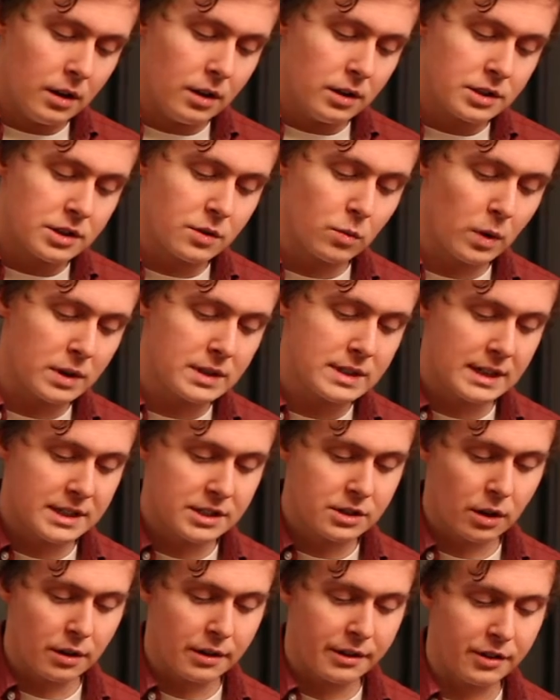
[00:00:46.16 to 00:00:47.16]
So once that's
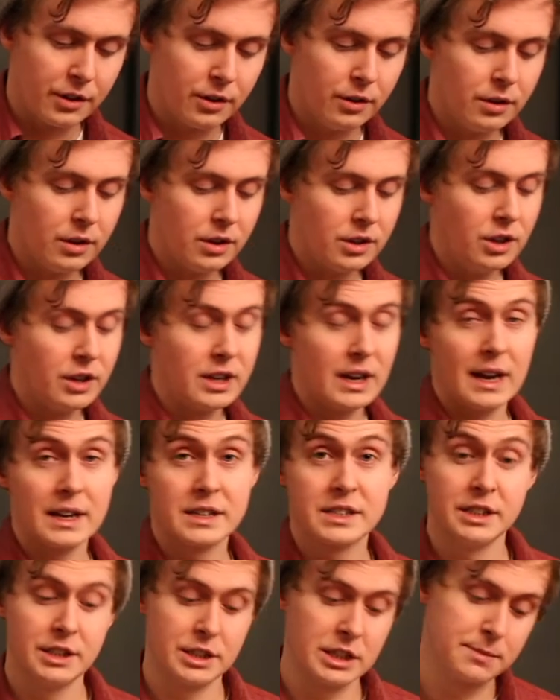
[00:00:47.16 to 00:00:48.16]
gone through, you can
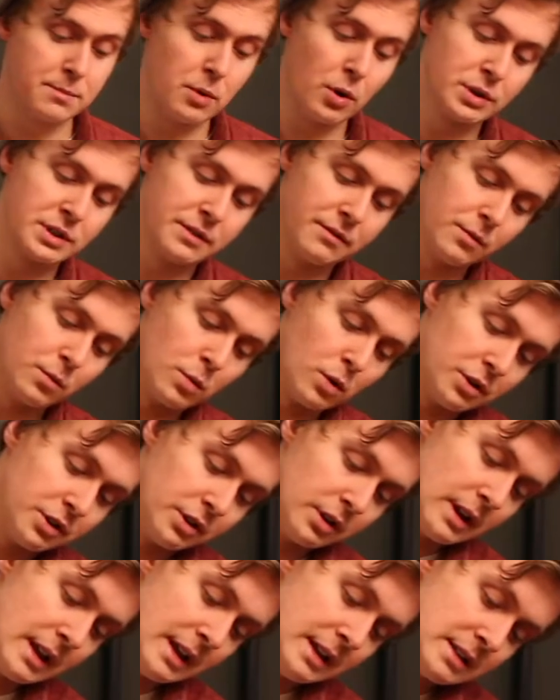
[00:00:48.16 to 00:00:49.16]
actually dispose of the
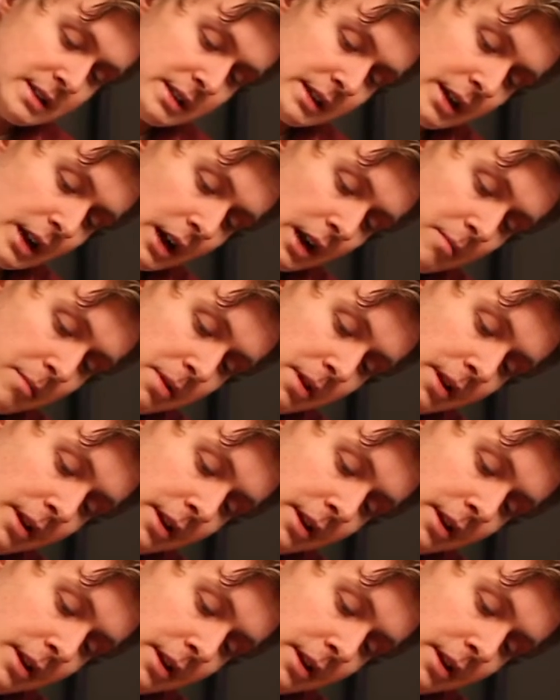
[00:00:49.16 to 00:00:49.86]
water into the cup,